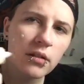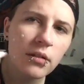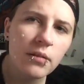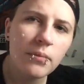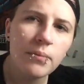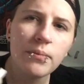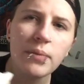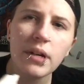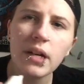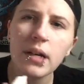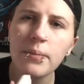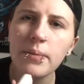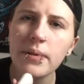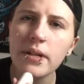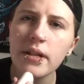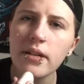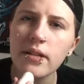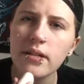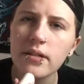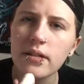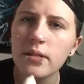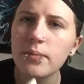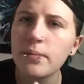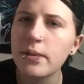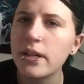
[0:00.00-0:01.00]
pop it
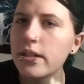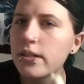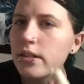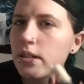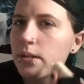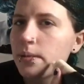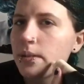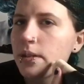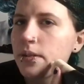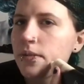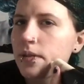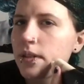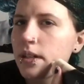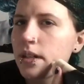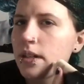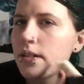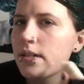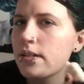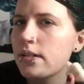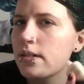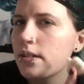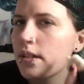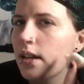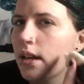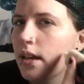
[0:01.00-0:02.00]
in spots on my
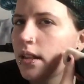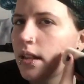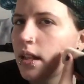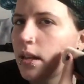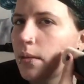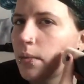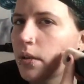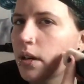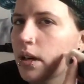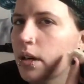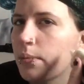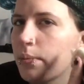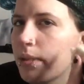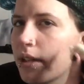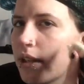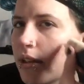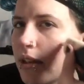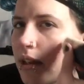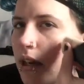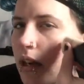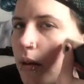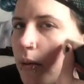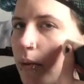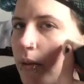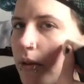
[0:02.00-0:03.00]
face and then we're going to blend it
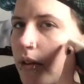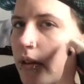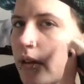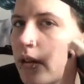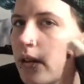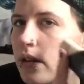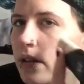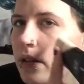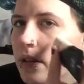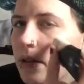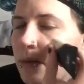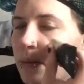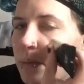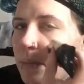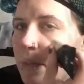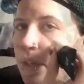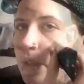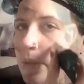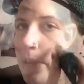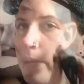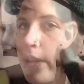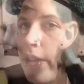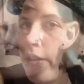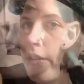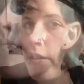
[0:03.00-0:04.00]
out with a Beauty
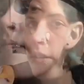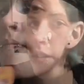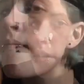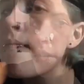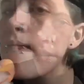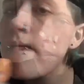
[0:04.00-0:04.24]
Blender.